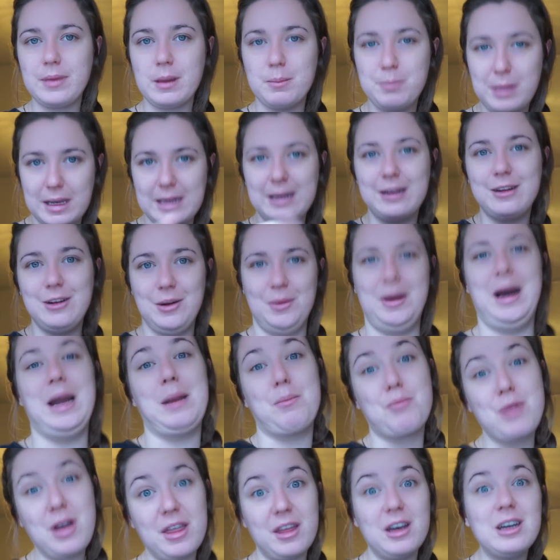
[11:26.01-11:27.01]
They didn't know I had a
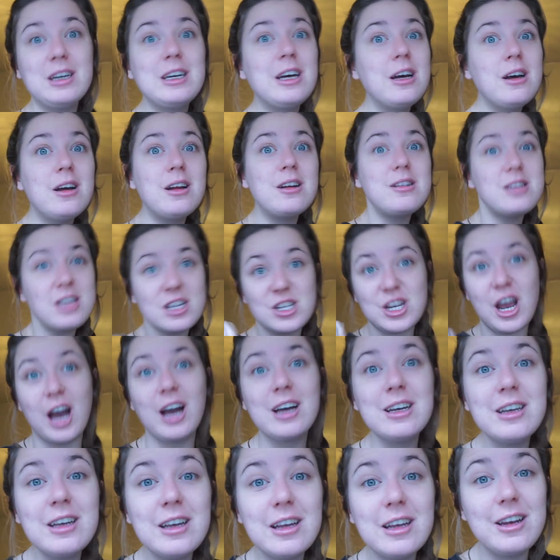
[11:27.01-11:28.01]
brother, did ya?
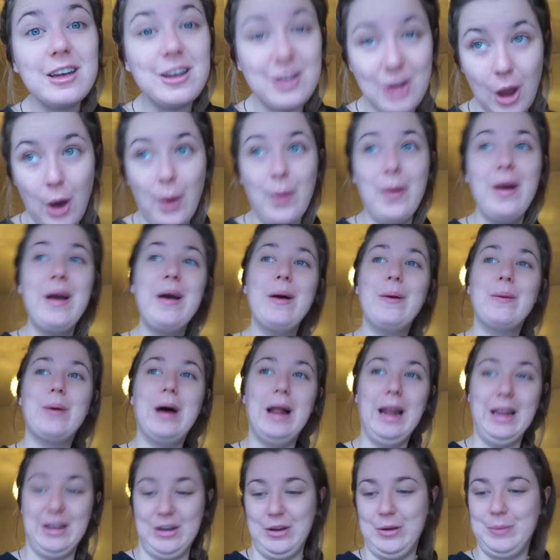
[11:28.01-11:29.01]
No,
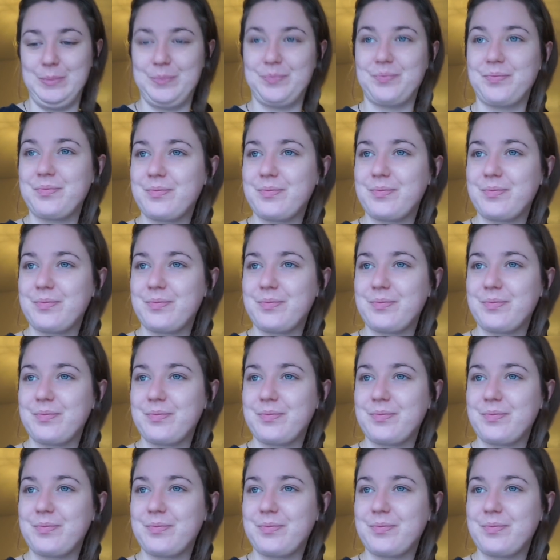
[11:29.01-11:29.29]
well I do.